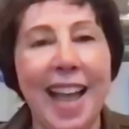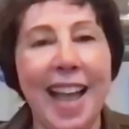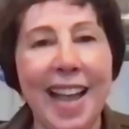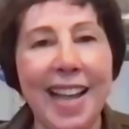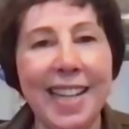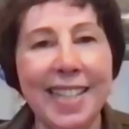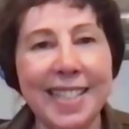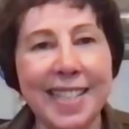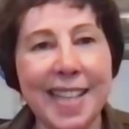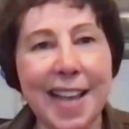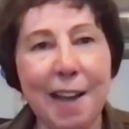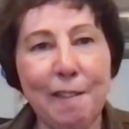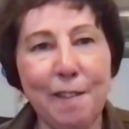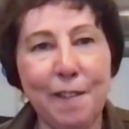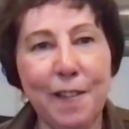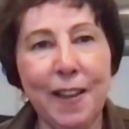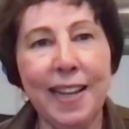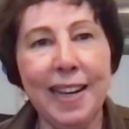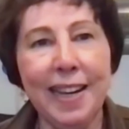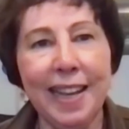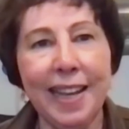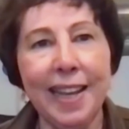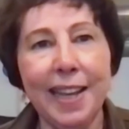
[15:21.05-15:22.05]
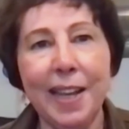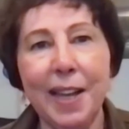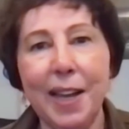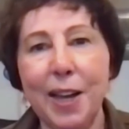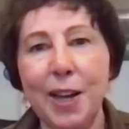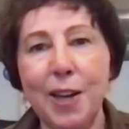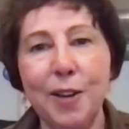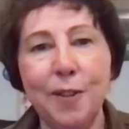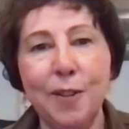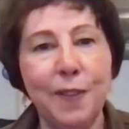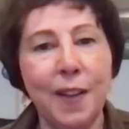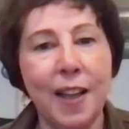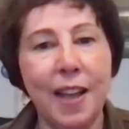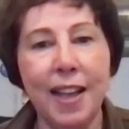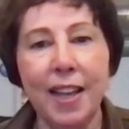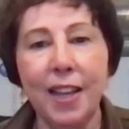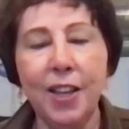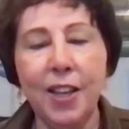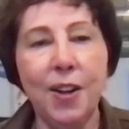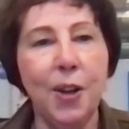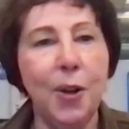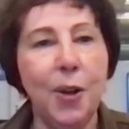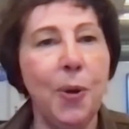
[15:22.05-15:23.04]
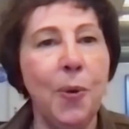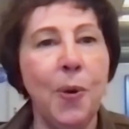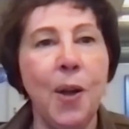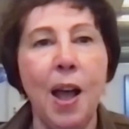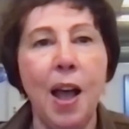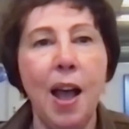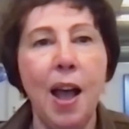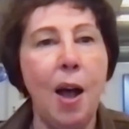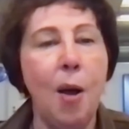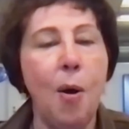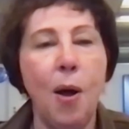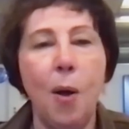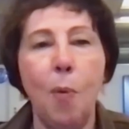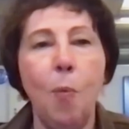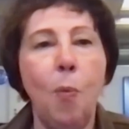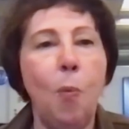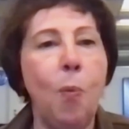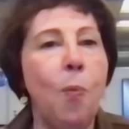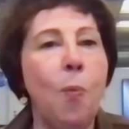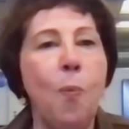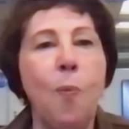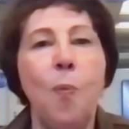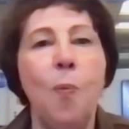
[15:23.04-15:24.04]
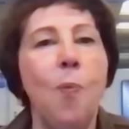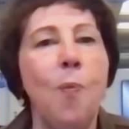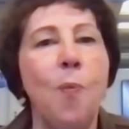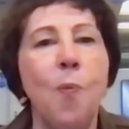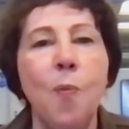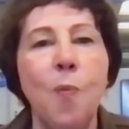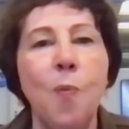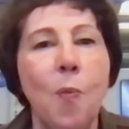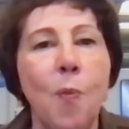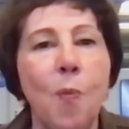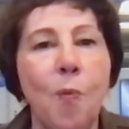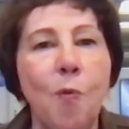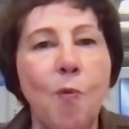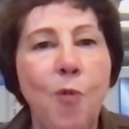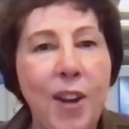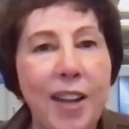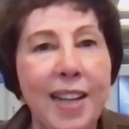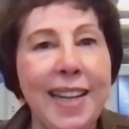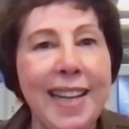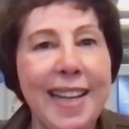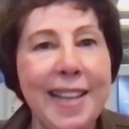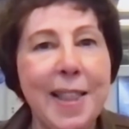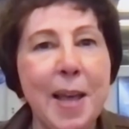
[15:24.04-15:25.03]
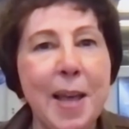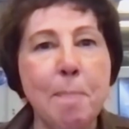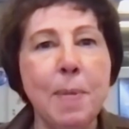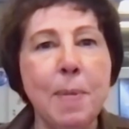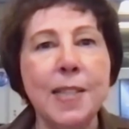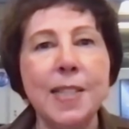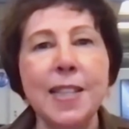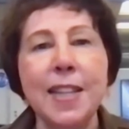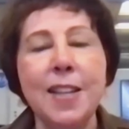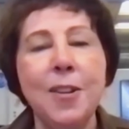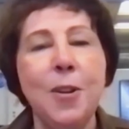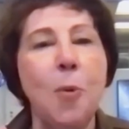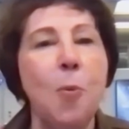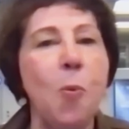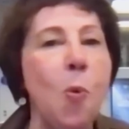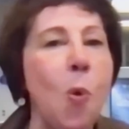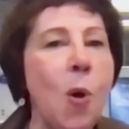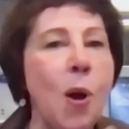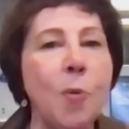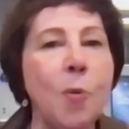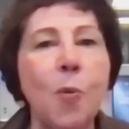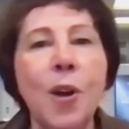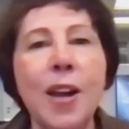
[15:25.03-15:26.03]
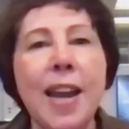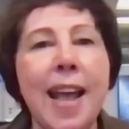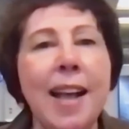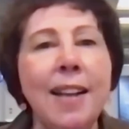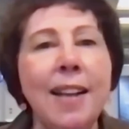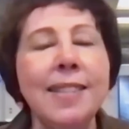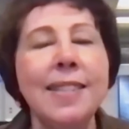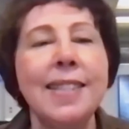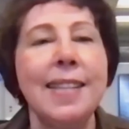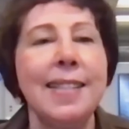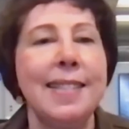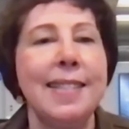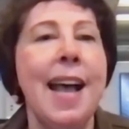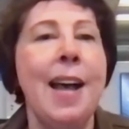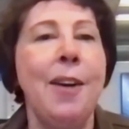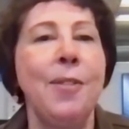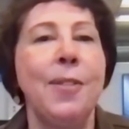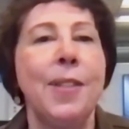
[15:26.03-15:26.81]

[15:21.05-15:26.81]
It's that feeling of, you know, really there must, you know, what else is